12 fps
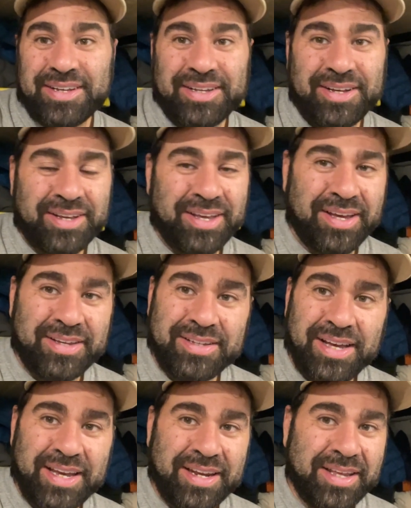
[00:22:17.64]
Okay,
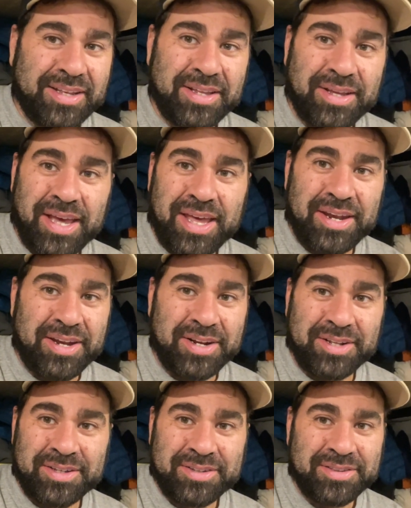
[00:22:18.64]
I gotta get to
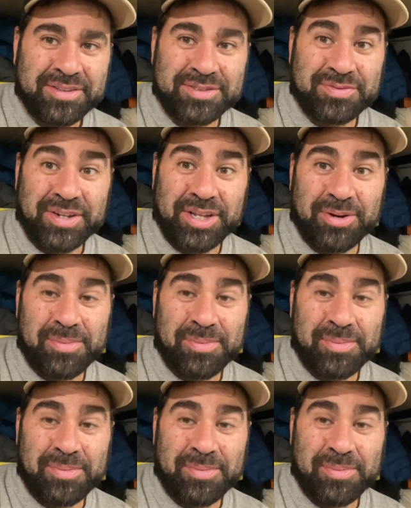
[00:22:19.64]
editing this video.